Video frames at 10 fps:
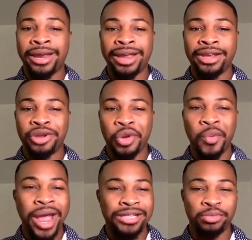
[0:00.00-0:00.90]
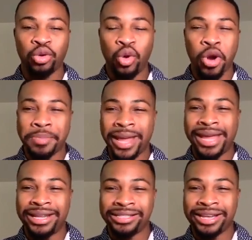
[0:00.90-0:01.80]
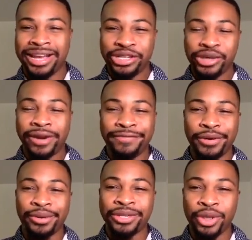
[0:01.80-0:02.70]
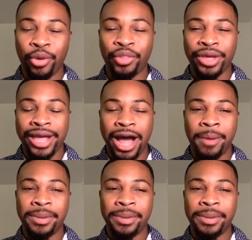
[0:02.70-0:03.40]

and we had some growing pains trying to figure this whole thing out.